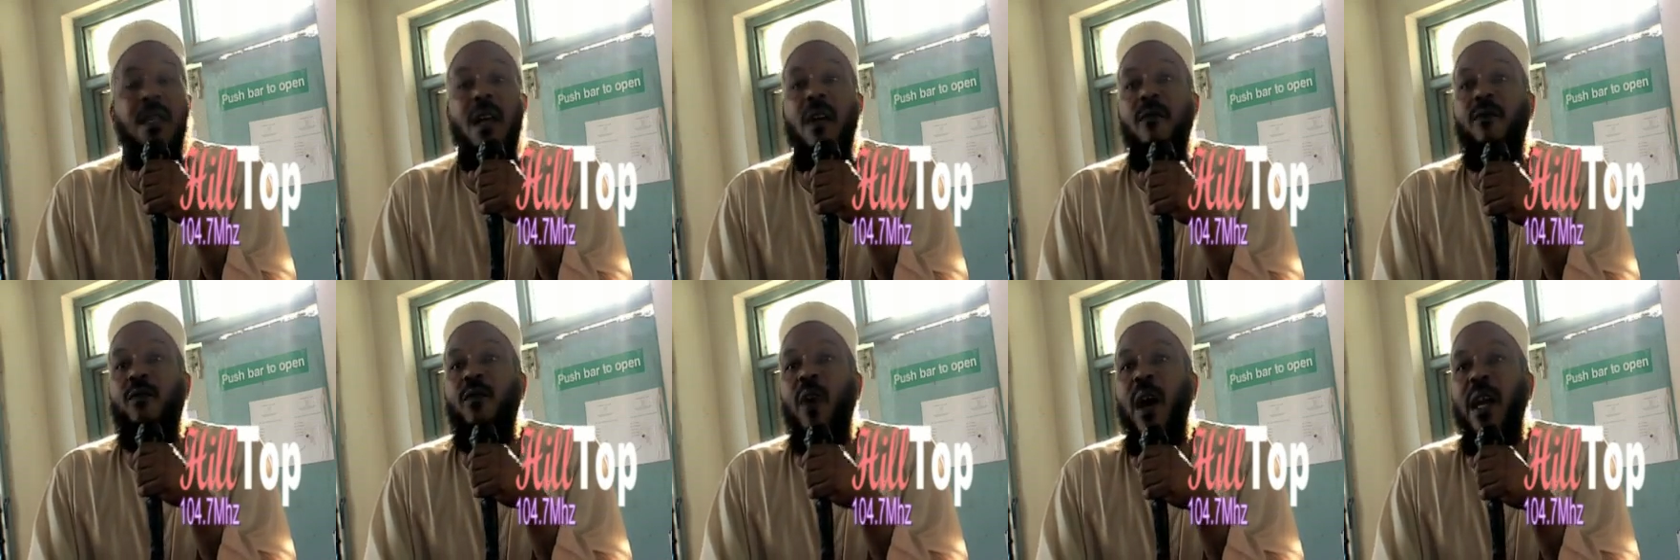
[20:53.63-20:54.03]

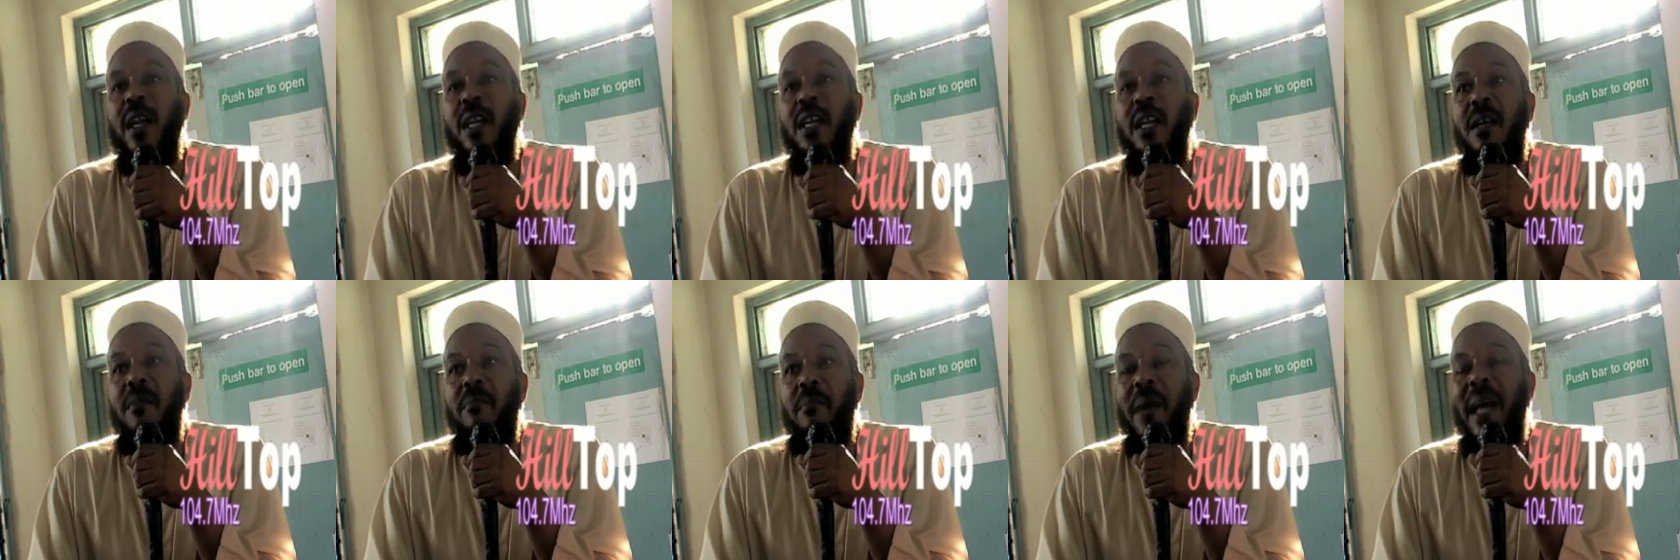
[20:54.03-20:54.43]
a
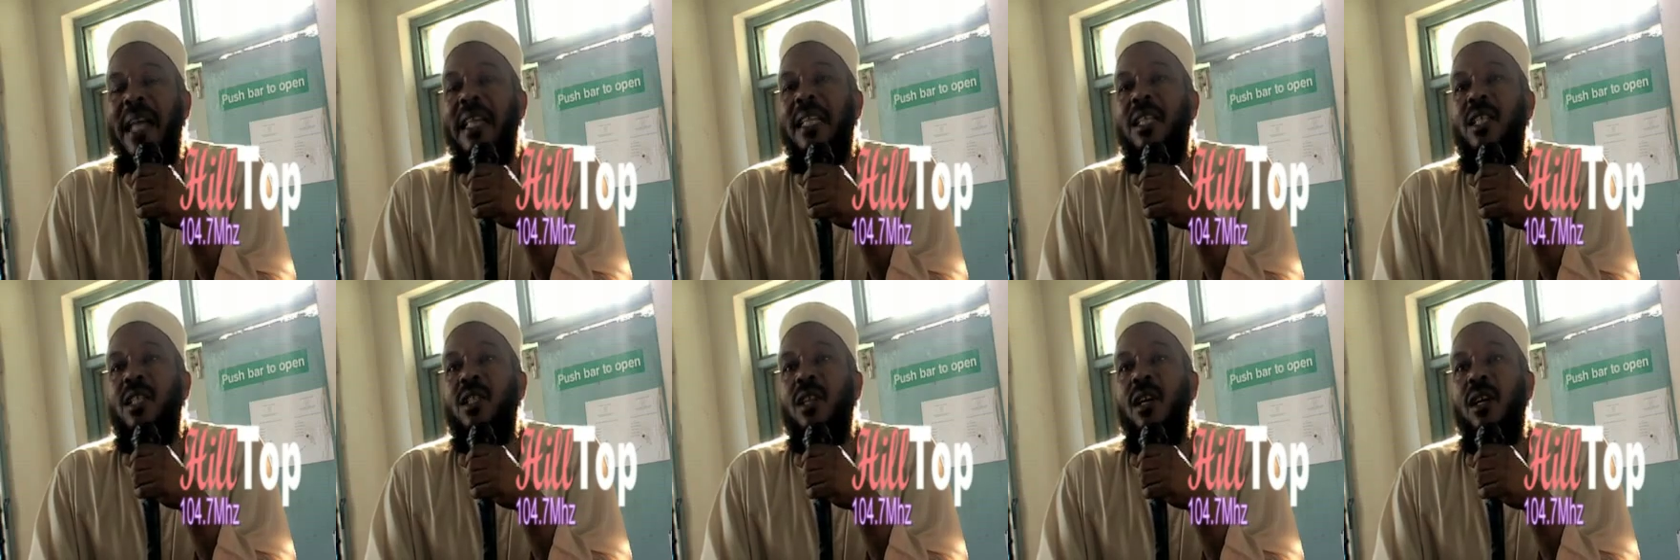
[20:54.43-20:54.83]

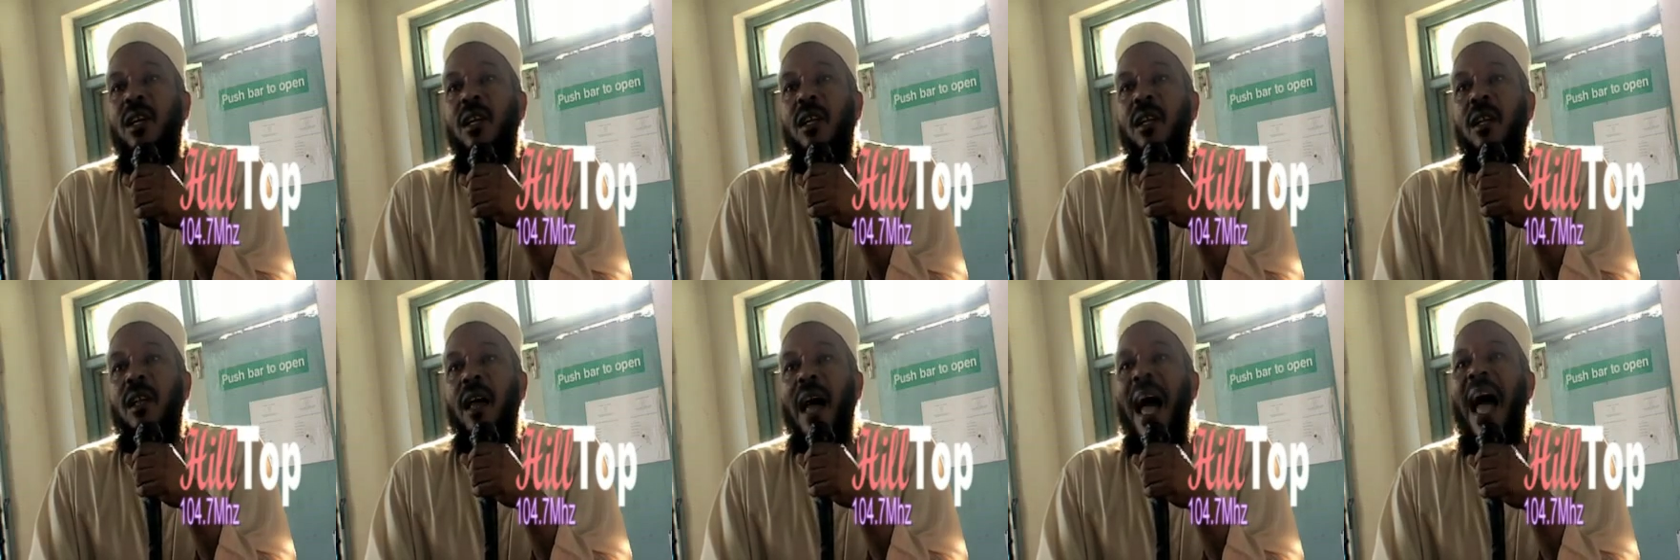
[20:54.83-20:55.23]

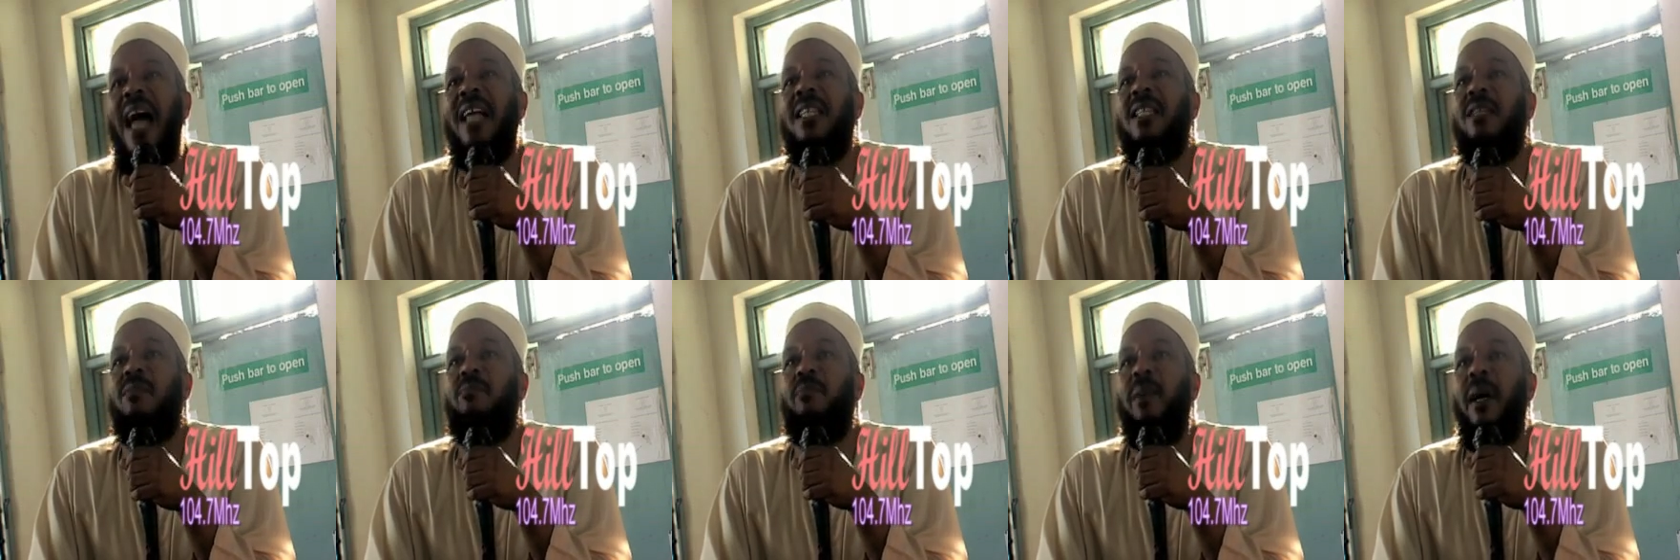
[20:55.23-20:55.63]
fundamental
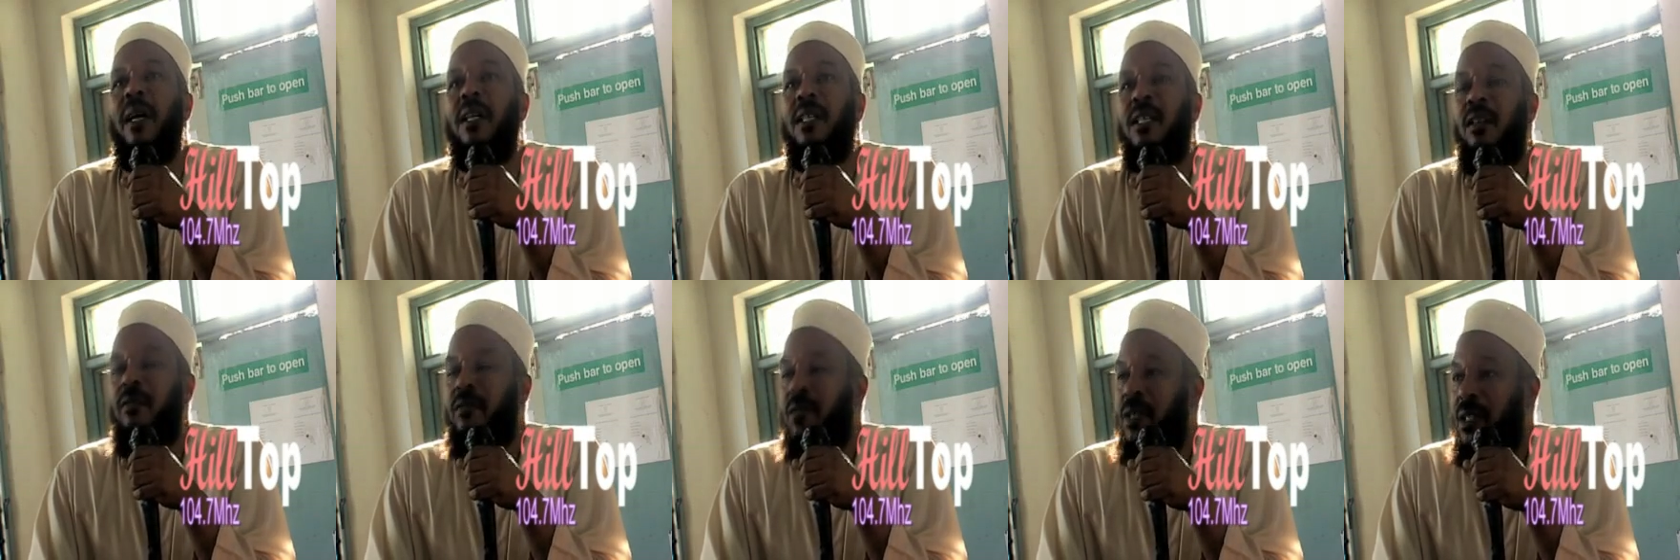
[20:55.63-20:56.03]

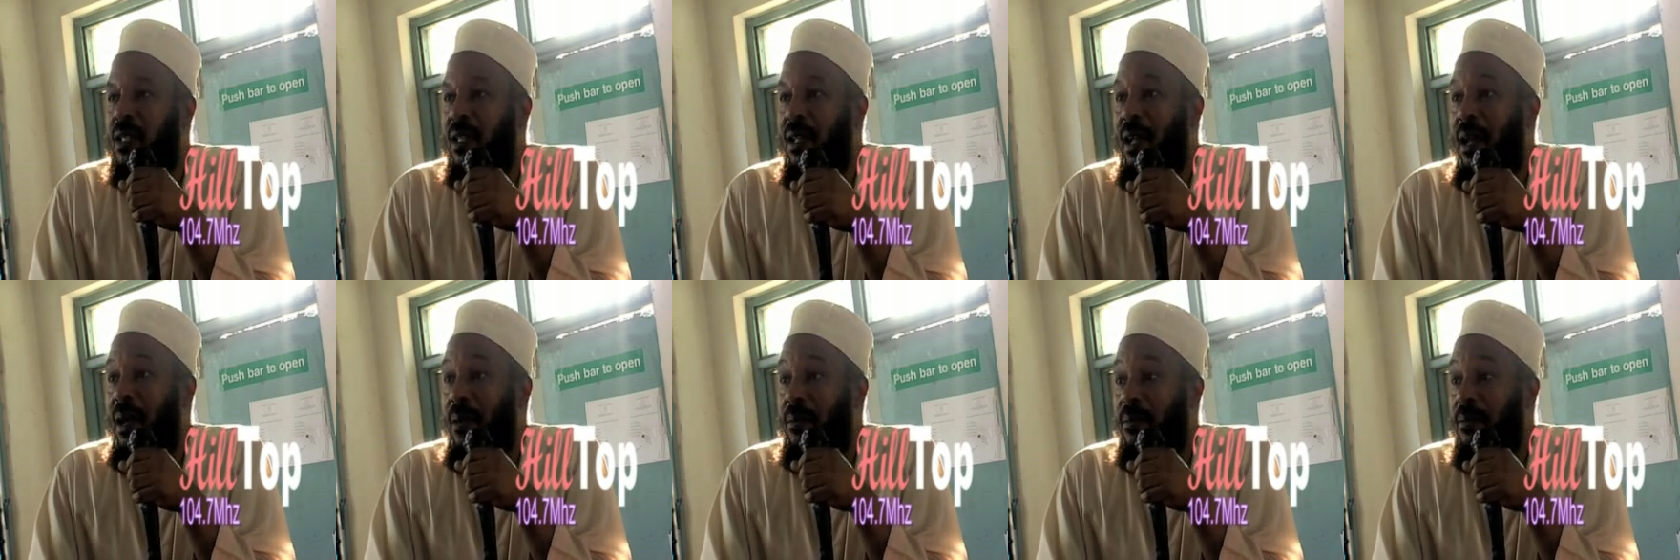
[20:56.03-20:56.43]
aspect of
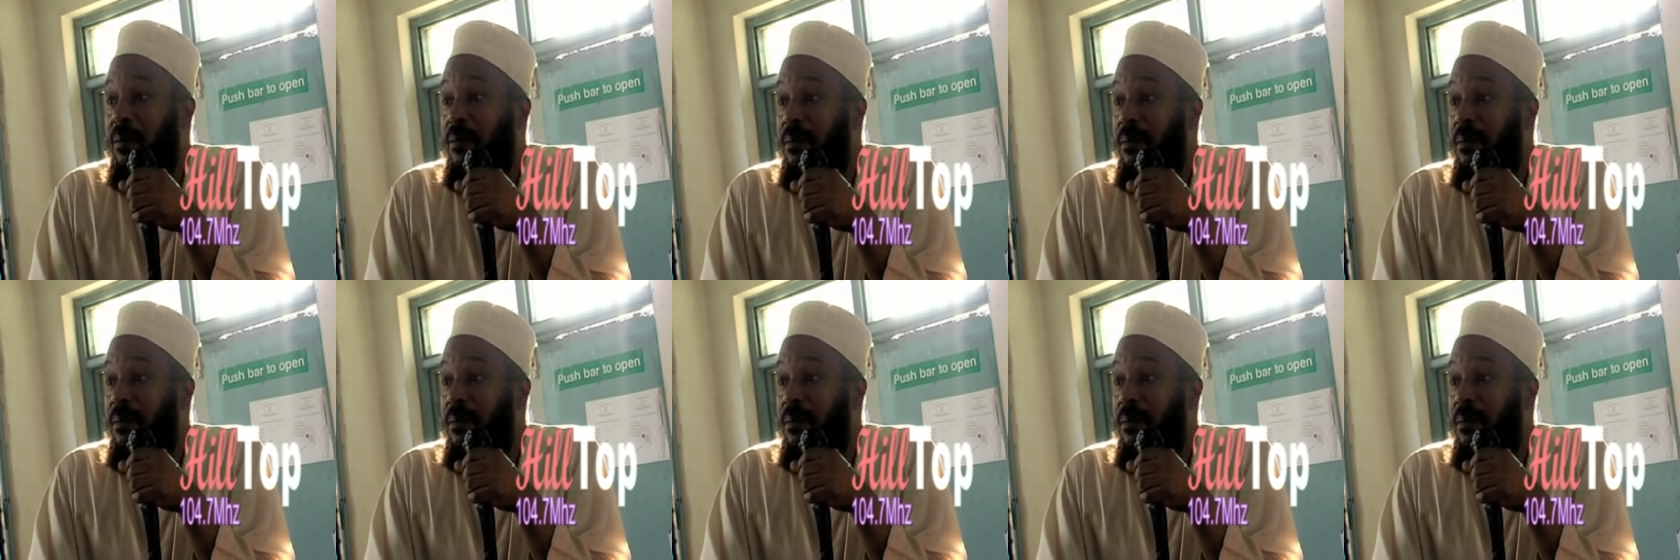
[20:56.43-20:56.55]
Islam.